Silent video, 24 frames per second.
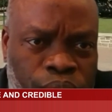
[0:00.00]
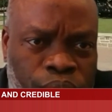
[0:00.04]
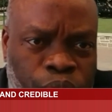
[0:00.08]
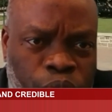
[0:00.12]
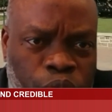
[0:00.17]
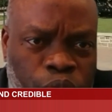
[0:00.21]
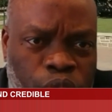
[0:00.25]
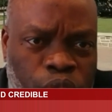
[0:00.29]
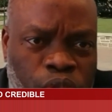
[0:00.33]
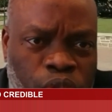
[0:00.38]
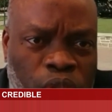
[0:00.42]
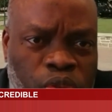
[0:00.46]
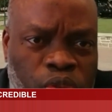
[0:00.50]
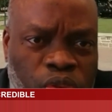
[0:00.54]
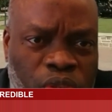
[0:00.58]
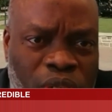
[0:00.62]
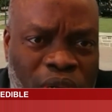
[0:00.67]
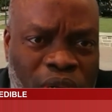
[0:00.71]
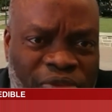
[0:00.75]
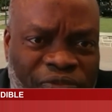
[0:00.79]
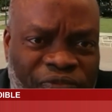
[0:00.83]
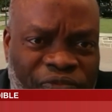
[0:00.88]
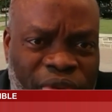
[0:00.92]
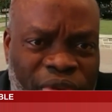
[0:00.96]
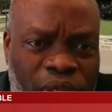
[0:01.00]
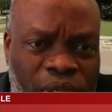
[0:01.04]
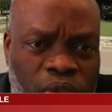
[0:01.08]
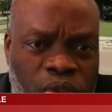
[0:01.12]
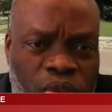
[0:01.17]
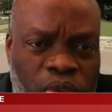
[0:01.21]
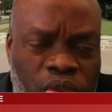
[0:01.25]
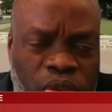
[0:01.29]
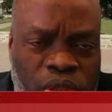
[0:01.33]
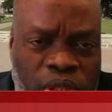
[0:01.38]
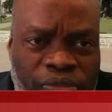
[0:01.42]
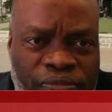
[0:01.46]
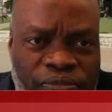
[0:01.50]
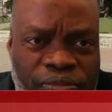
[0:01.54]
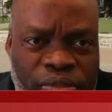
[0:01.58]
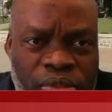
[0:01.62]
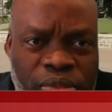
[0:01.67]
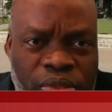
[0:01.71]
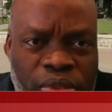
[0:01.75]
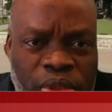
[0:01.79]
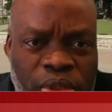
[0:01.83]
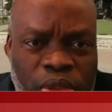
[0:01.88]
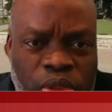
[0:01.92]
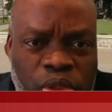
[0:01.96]
postdoctoral fellow, if
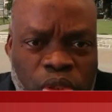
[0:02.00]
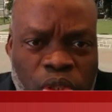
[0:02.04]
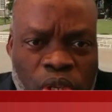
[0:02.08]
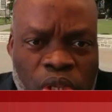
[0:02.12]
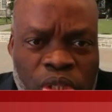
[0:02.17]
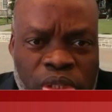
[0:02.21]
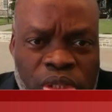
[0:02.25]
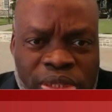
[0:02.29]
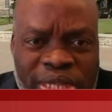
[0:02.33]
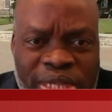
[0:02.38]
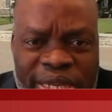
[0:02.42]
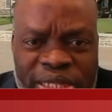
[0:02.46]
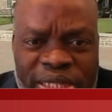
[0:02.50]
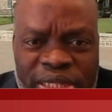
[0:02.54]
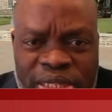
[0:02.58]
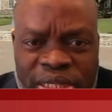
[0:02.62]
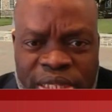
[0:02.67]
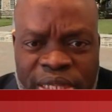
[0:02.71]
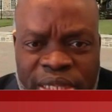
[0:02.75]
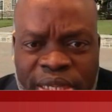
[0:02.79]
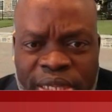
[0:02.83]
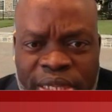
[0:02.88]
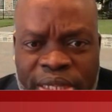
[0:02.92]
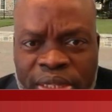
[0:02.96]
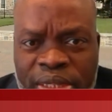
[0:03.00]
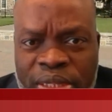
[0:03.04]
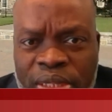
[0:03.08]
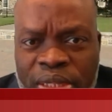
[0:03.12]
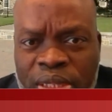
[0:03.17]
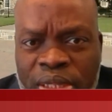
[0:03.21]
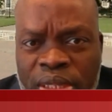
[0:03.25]
Dr. Onta is here,